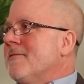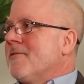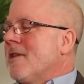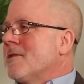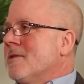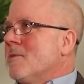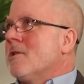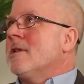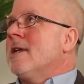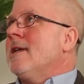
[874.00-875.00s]
some
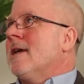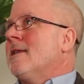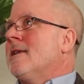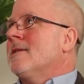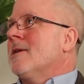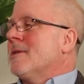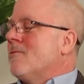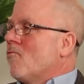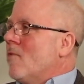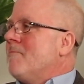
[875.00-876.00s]
flexibility and it doesn't
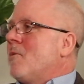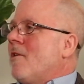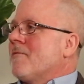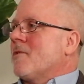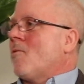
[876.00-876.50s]
rip off the